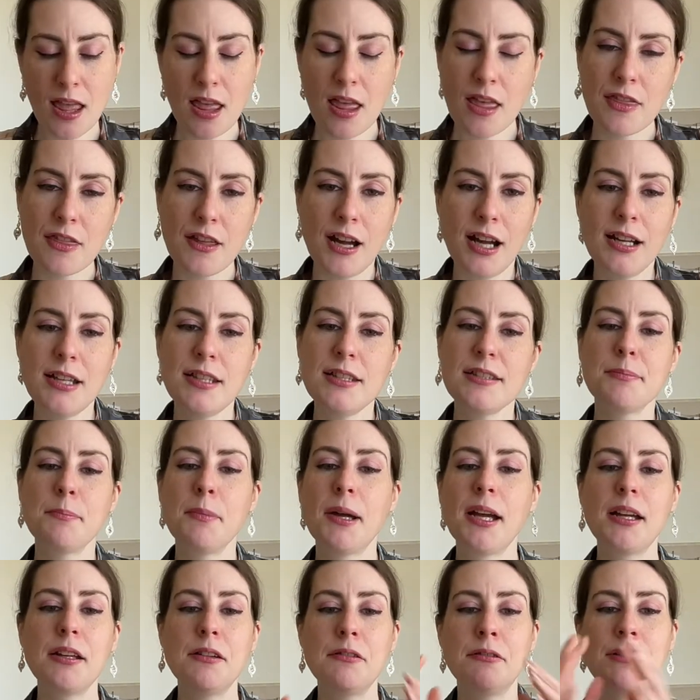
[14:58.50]
That is
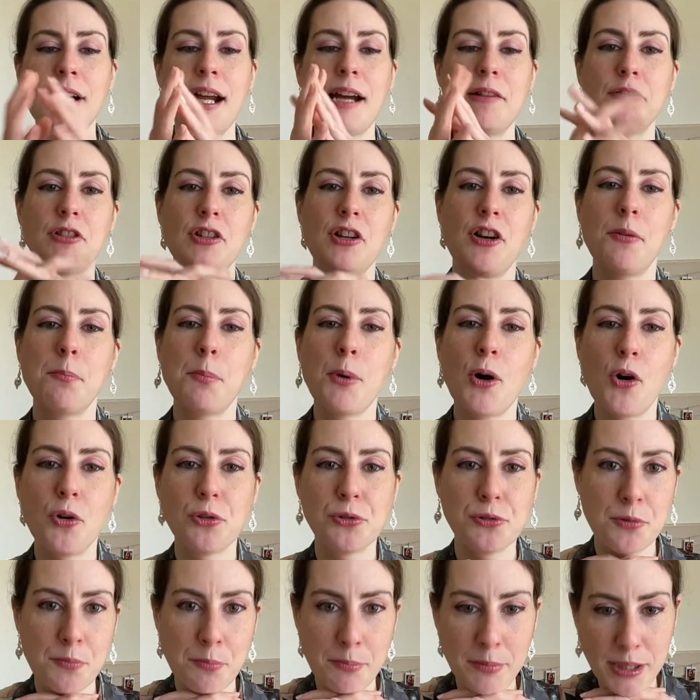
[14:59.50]
my roundup
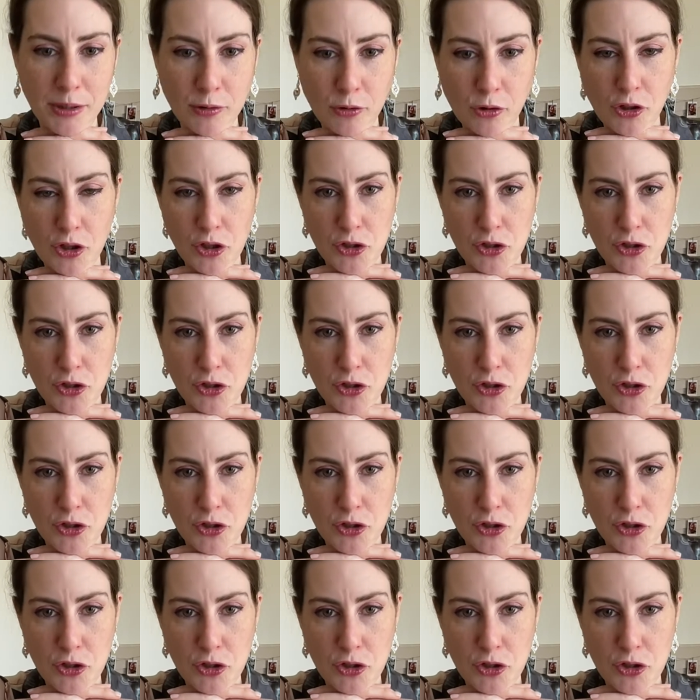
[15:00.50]
on milk